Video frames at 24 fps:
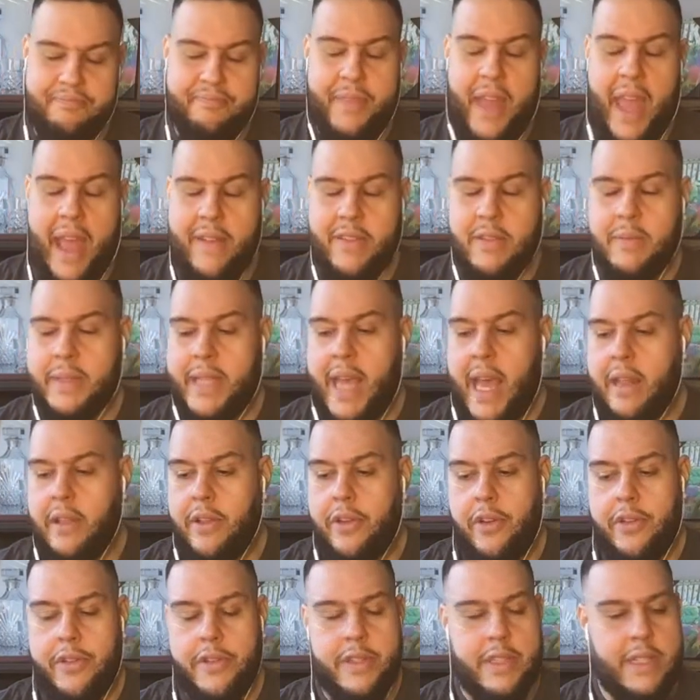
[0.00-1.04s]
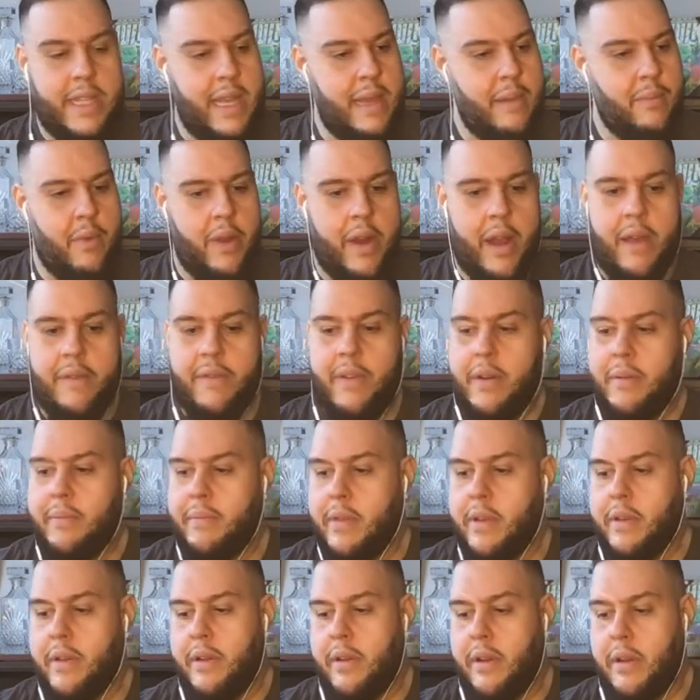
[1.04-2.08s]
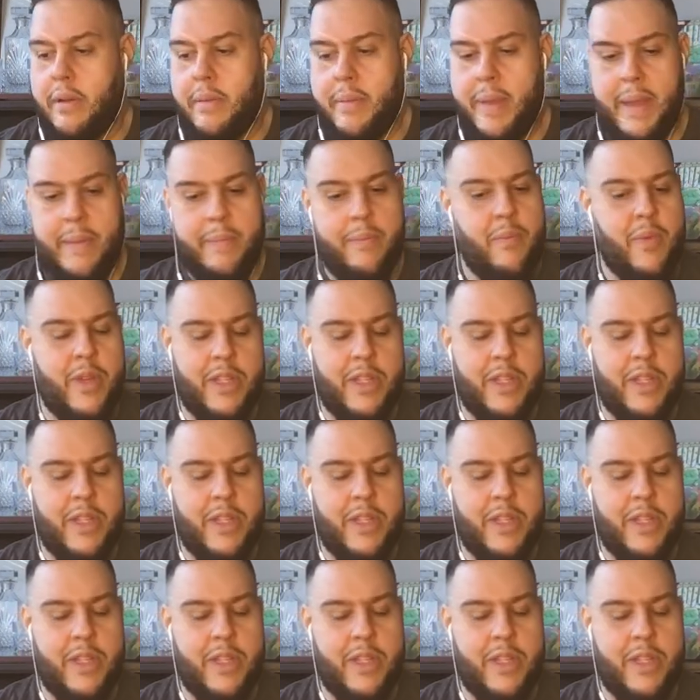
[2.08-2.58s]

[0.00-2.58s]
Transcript: they have some talent on their team, whatever. You know what I mean?